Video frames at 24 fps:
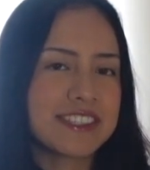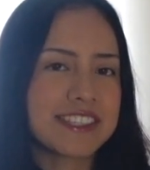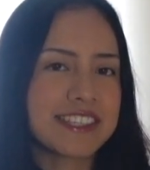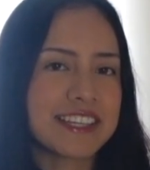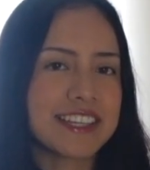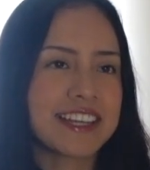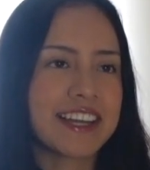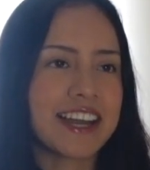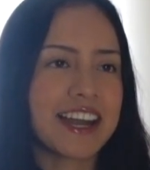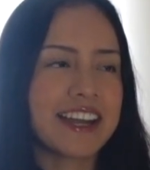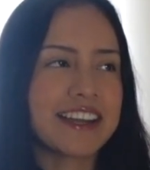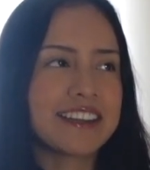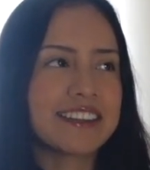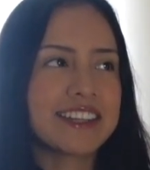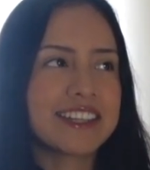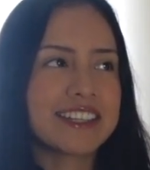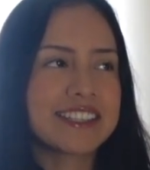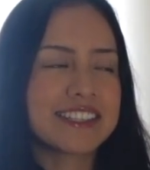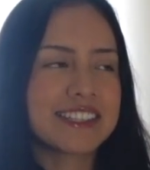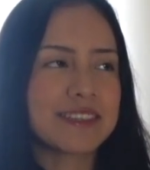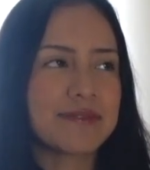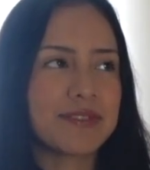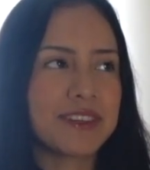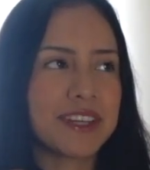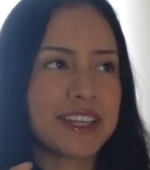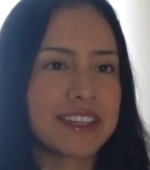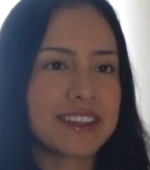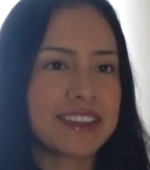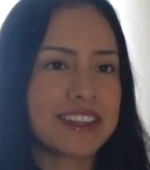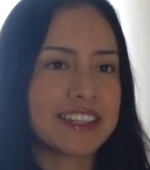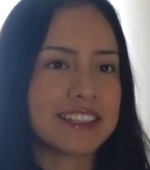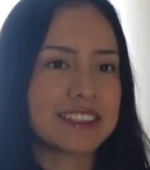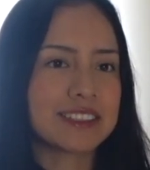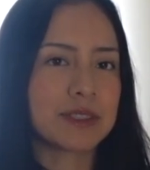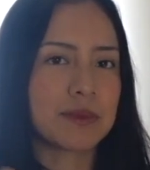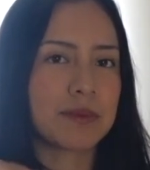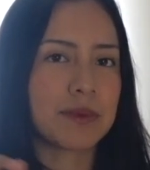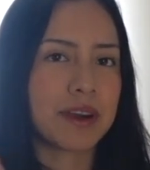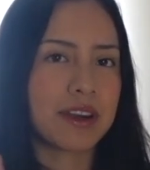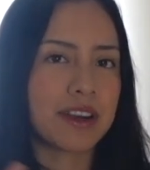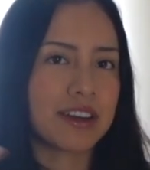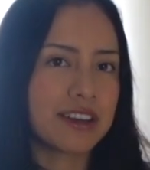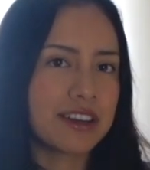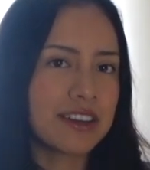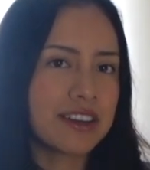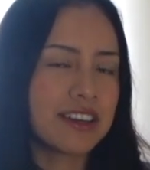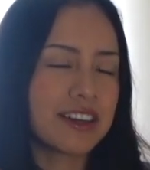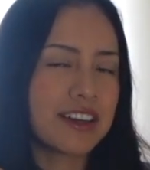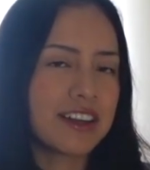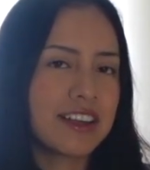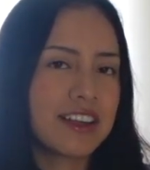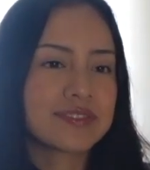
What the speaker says: Like, I like to pick things apart